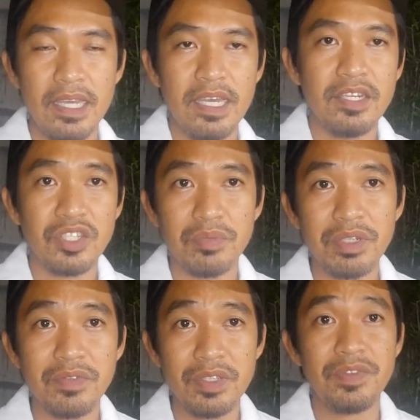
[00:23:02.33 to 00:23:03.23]
description of
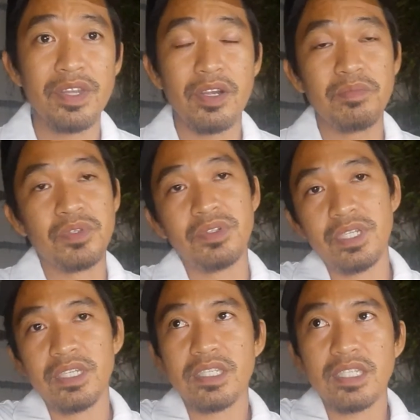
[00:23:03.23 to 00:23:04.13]
this video, I'll put
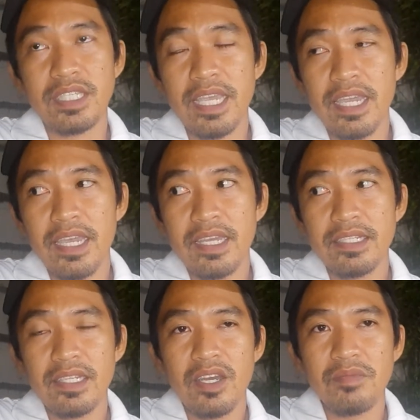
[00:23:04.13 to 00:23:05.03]
links and
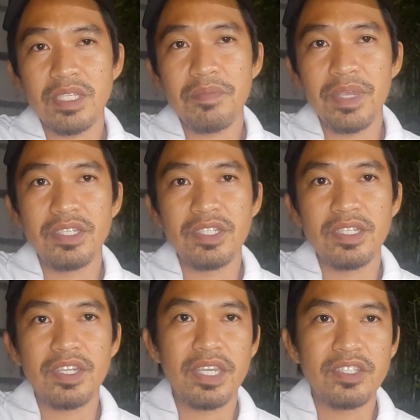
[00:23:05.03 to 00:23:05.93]
some pages that
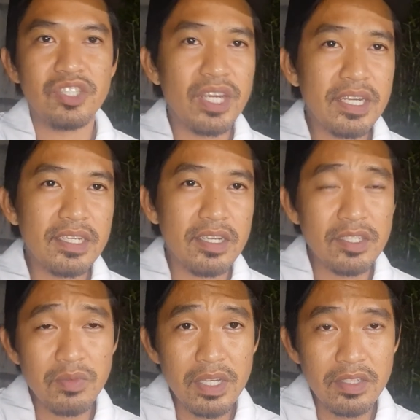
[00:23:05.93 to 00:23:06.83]
you can check as
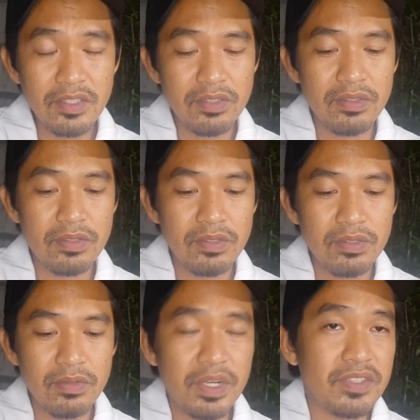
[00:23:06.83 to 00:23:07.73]
well
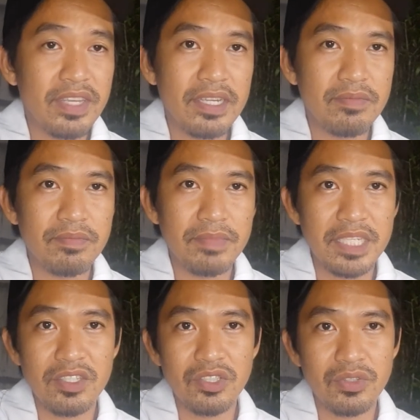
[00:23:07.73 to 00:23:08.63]
to where to get
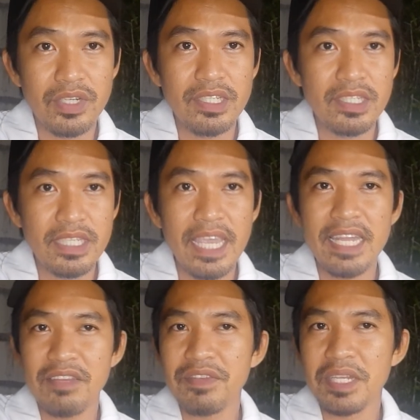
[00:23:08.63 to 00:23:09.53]
best insurance in
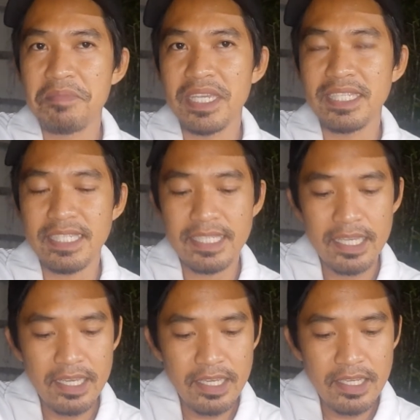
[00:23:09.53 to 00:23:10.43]
the Philippines.
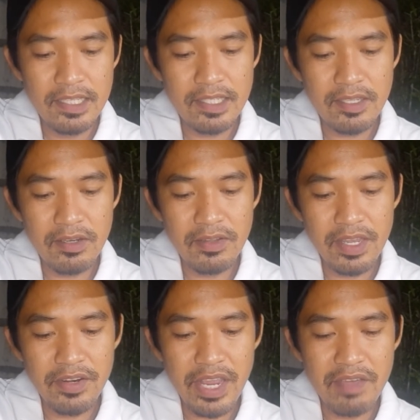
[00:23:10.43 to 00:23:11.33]
So
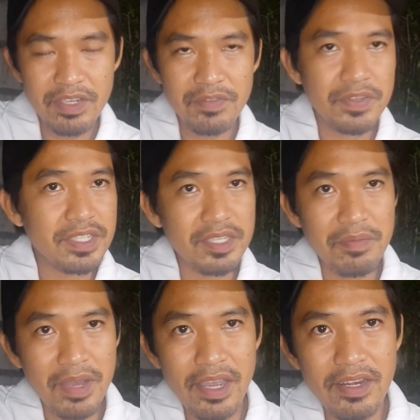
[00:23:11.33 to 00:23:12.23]
there you have it, a first-time
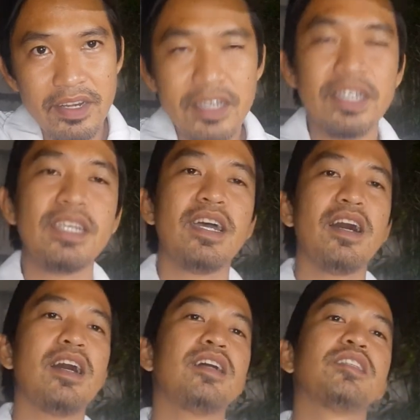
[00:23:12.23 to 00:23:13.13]
buyer.
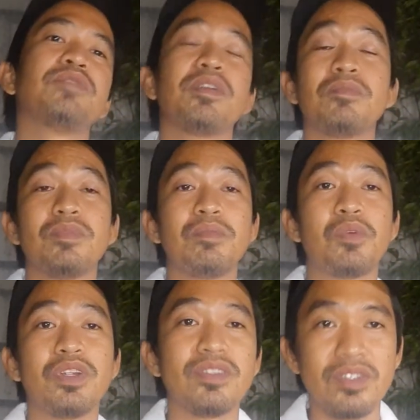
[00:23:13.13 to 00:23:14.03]
It's very
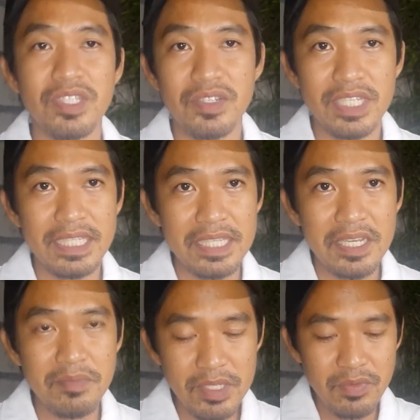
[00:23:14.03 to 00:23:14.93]
important to consider the
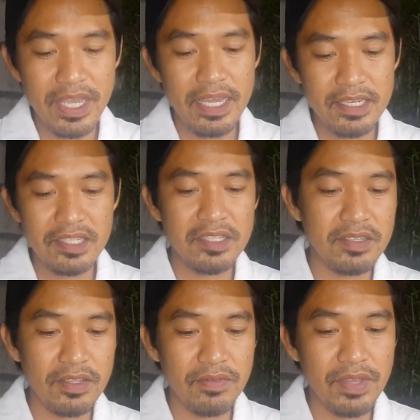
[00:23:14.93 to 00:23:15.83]
steps. We had this.
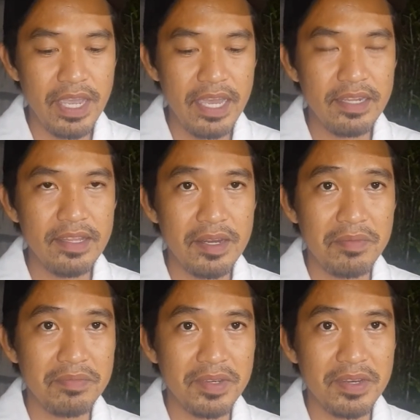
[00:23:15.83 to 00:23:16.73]
We had them.